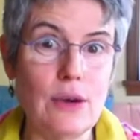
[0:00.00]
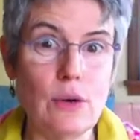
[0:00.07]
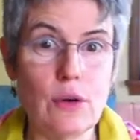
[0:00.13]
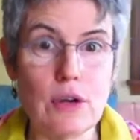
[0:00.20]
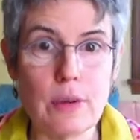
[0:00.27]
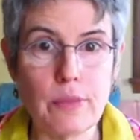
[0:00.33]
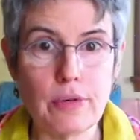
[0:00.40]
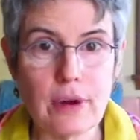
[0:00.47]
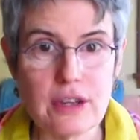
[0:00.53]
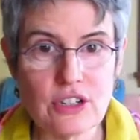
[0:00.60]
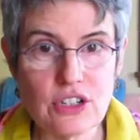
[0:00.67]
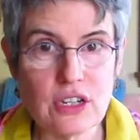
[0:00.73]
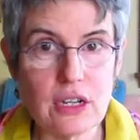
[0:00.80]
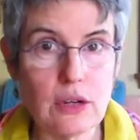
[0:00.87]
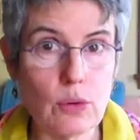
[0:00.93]
or
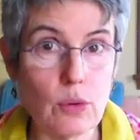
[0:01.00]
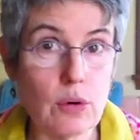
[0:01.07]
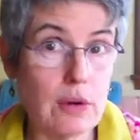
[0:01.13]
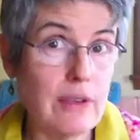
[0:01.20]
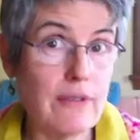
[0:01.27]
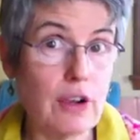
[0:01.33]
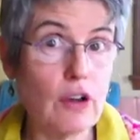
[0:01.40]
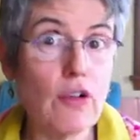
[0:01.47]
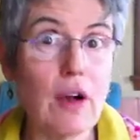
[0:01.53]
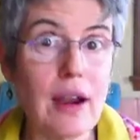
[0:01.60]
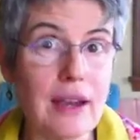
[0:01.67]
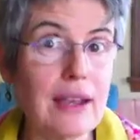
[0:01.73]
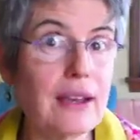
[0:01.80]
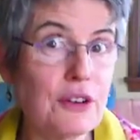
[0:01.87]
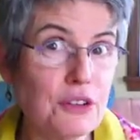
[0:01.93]
depression or even
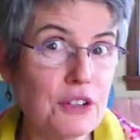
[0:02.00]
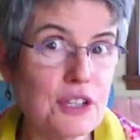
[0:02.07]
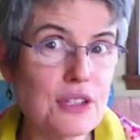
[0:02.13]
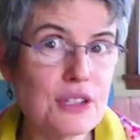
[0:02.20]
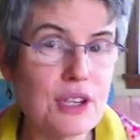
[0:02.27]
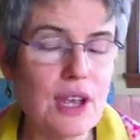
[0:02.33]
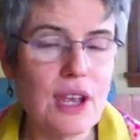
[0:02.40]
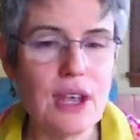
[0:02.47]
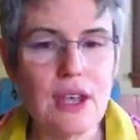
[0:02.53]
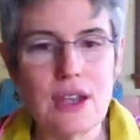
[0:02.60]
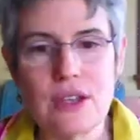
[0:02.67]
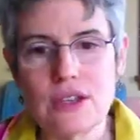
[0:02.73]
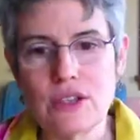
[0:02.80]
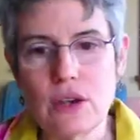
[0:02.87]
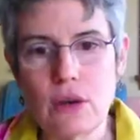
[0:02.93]
chronic illness.
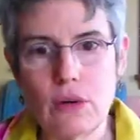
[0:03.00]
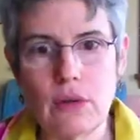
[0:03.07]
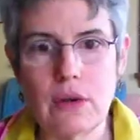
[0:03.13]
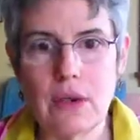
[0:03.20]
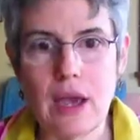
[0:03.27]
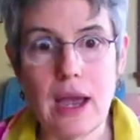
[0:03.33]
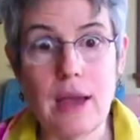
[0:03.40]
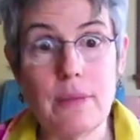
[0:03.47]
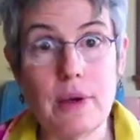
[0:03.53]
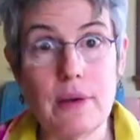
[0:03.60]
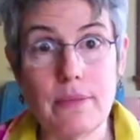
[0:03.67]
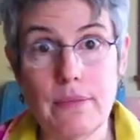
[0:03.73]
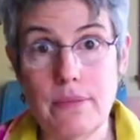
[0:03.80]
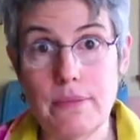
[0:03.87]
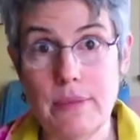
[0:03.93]
So I'm a
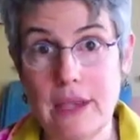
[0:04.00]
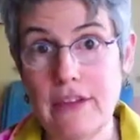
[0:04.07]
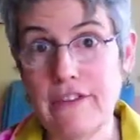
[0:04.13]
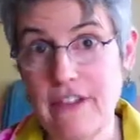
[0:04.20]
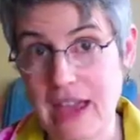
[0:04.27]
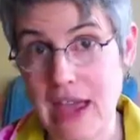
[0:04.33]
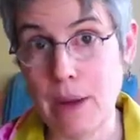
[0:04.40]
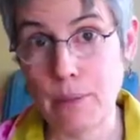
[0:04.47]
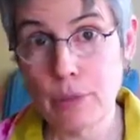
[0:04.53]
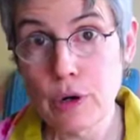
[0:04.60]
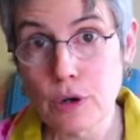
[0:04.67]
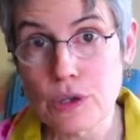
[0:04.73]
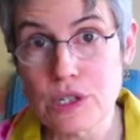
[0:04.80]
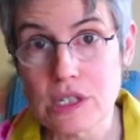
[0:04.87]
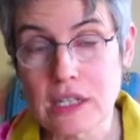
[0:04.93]
big fan
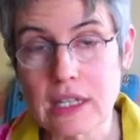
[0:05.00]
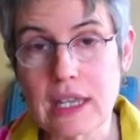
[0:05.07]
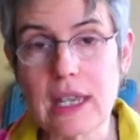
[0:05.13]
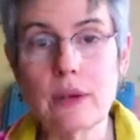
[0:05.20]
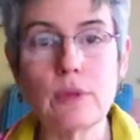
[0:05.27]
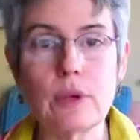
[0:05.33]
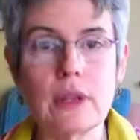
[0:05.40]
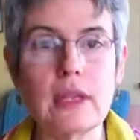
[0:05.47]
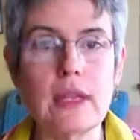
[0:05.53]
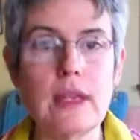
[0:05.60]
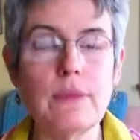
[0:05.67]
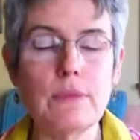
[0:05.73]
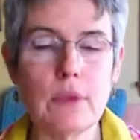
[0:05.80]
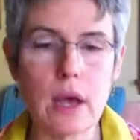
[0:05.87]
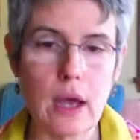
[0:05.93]
personally. It really
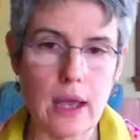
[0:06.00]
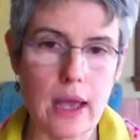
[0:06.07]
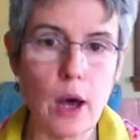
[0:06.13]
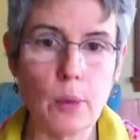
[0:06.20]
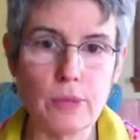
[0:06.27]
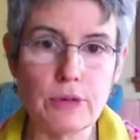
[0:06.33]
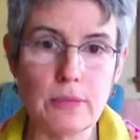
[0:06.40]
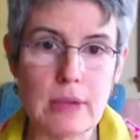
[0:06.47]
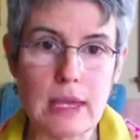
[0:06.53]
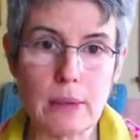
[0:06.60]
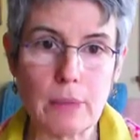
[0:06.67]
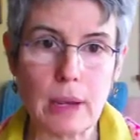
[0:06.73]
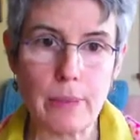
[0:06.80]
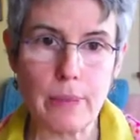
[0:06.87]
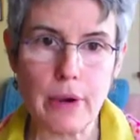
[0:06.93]
helped me and
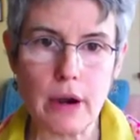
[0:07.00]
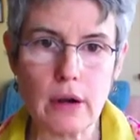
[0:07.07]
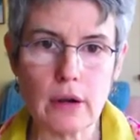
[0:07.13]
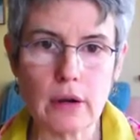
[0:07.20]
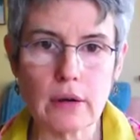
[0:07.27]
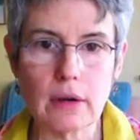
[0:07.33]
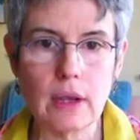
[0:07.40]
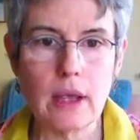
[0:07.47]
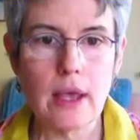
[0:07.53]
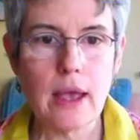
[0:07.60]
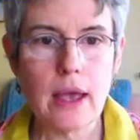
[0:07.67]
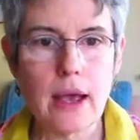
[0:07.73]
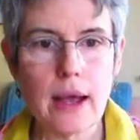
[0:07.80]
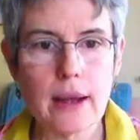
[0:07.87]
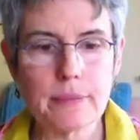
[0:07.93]
my partner.
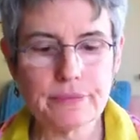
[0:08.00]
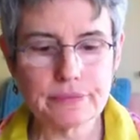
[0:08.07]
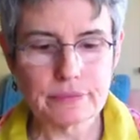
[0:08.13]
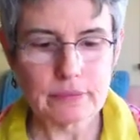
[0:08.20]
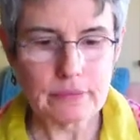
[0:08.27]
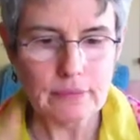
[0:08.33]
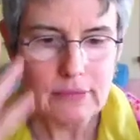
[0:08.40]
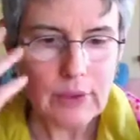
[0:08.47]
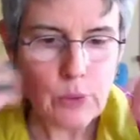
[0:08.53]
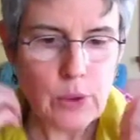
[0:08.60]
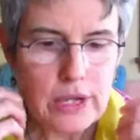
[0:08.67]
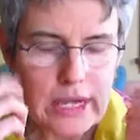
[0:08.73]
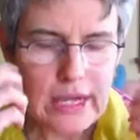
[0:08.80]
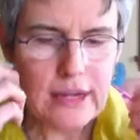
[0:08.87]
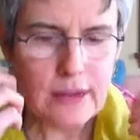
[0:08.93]

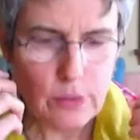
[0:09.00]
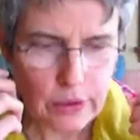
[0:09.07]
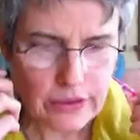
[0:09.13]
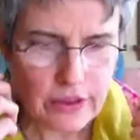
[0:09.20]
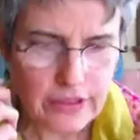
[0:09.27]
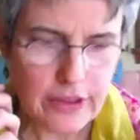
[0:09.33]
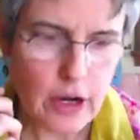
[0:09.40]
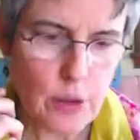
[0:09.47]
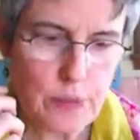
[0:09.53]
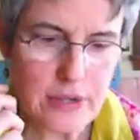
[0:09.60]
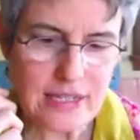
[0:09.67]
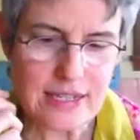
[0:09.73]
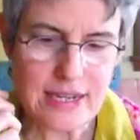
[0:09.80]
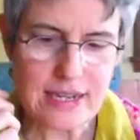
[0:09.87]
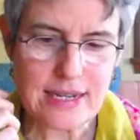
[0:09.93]
What the therapist
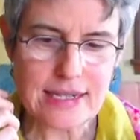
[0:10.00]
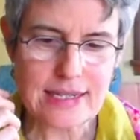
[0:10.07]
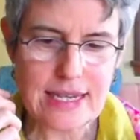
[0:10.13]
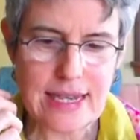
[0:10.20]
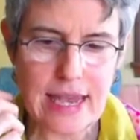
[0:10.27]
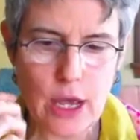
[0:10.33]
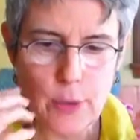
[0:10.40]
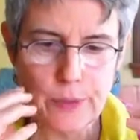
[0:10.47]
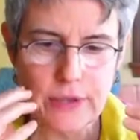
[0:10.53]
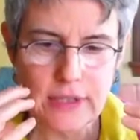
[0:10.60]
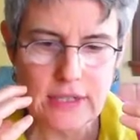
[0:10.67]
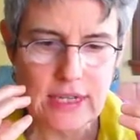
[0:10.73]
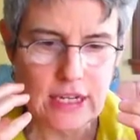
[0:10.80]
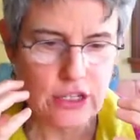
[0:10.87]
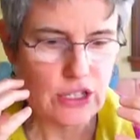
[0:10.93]
did is he helped us
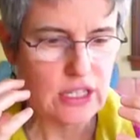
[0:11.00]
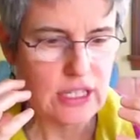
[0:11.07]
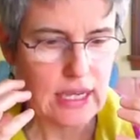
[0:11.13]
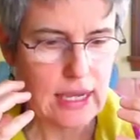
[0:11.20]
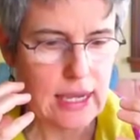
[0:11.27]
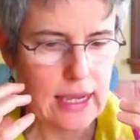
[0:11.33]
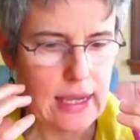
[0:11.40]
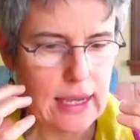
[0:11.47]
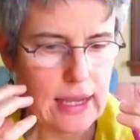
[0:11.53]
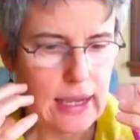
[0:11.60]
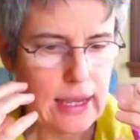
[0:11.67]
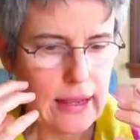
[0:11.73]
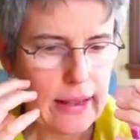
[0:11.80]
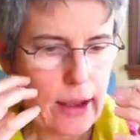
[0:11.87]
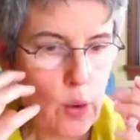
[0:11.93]
each see
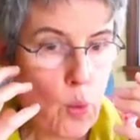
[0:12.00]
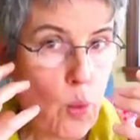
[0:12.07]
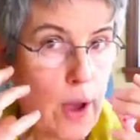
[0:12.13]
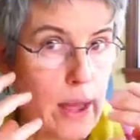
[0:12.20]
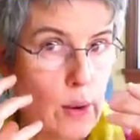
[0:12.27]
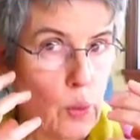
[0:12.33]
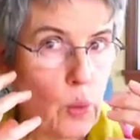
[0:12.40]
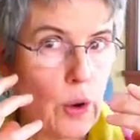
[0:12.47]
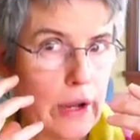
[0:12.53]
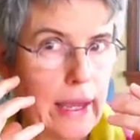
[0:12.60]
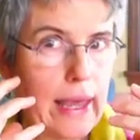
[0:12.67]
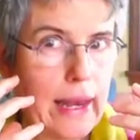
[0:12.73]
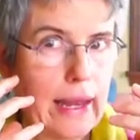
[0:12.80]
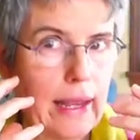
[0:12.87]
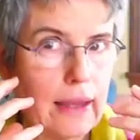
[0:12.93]
like when we're
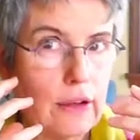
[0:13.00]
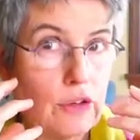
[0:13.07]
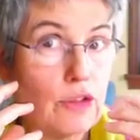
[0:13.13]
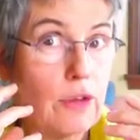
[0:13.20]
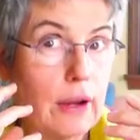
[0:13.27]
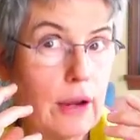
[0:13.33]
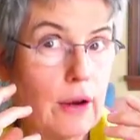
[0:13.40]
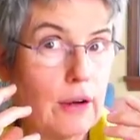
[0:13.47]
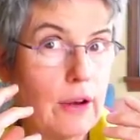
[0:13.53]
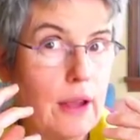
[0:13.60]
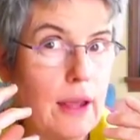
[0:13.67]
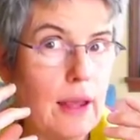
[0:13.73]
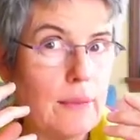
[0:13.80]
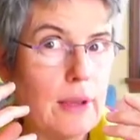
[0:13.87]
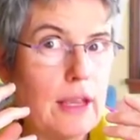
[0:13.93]
getting triggered,
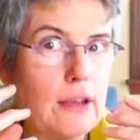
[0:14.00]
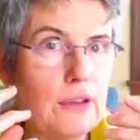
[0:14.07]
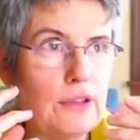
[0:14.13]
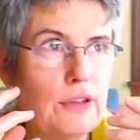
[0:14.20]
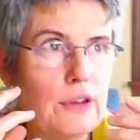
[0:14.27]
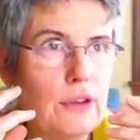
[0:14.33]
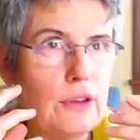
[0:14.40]
because